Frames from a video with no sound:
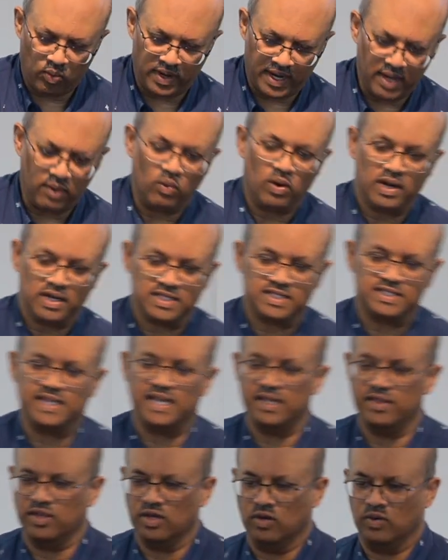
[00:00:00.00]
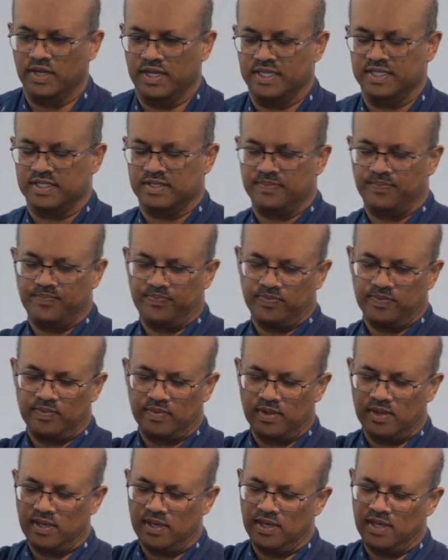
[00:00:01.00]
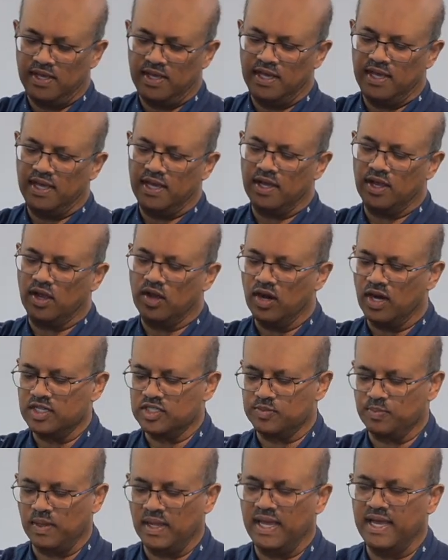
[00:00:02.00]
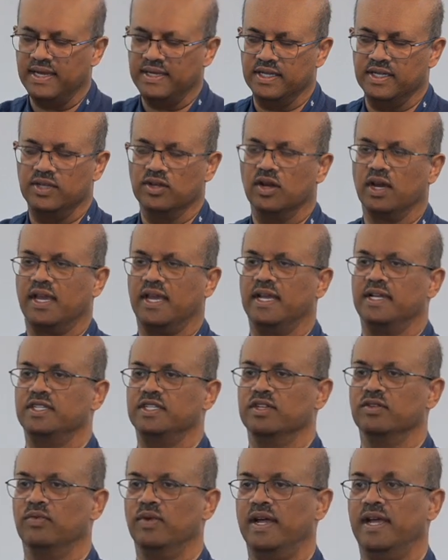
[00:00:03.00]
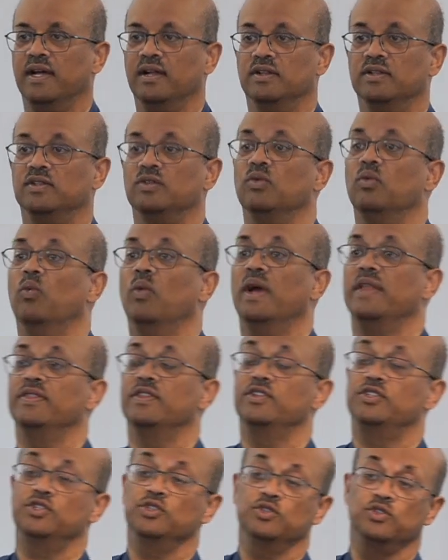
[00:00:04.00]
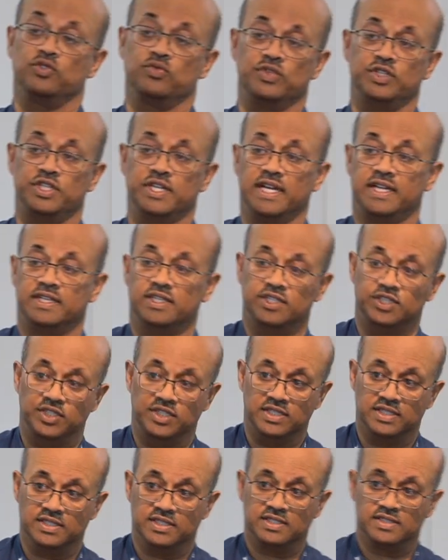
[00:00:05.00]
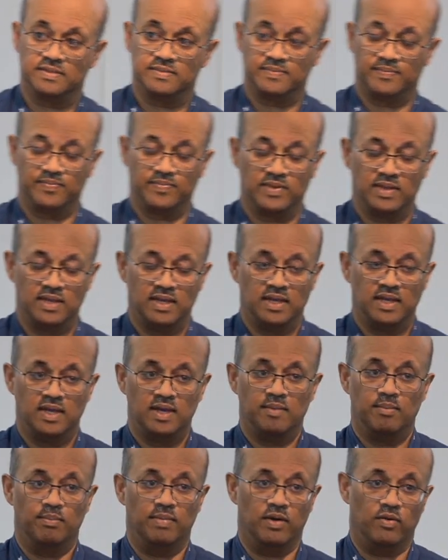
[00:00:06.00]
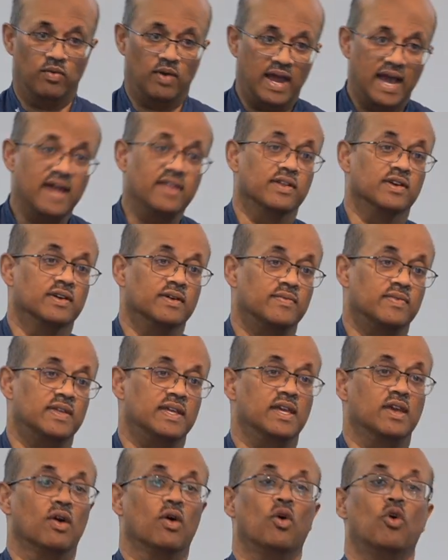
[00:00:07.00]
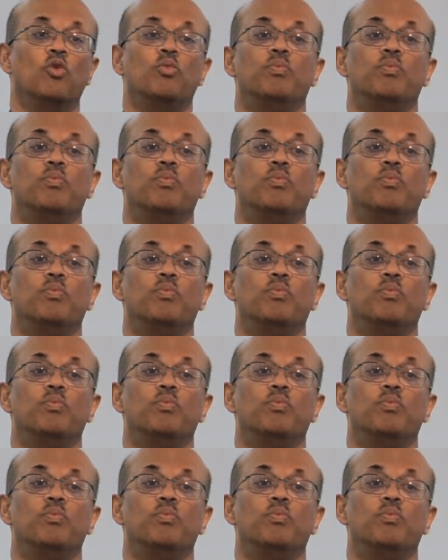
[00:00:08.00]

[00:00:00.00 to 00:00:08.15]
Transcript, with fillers: What I want to say, though, is God's plan did not get derailed when the Jews rejected Jesus, but rather, he